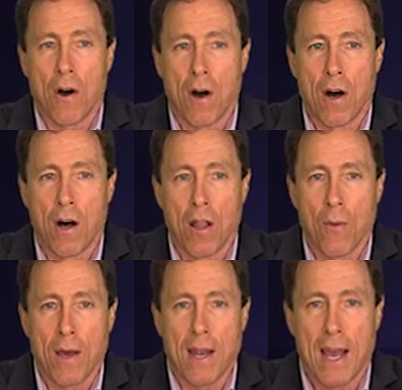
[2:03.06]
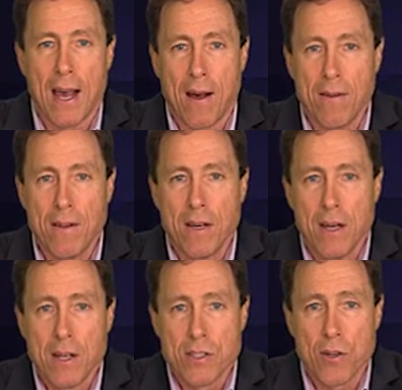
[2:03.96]
all the way down.
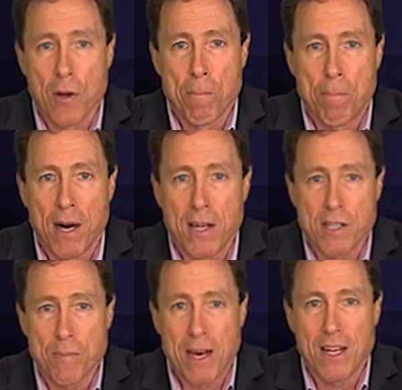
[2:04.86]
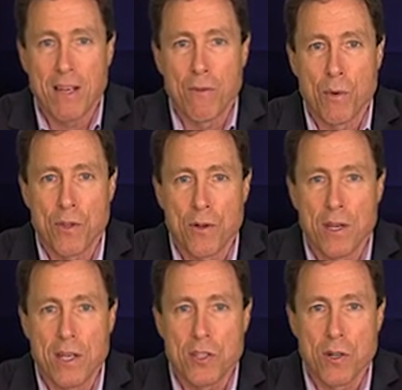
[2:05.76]
So your butt is about even with your
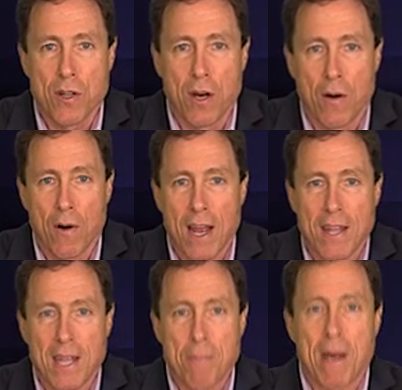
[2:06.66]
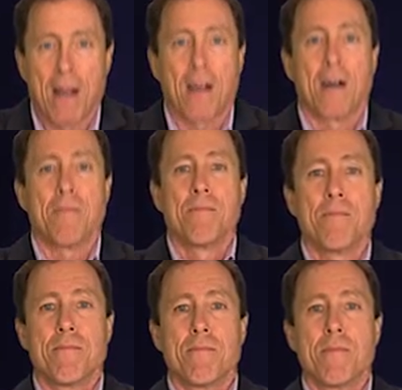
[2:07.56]
knees or lower, and then back up,
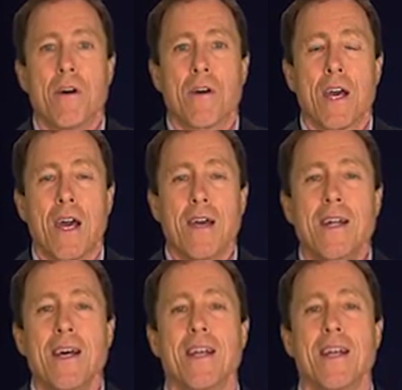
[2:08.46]
okay?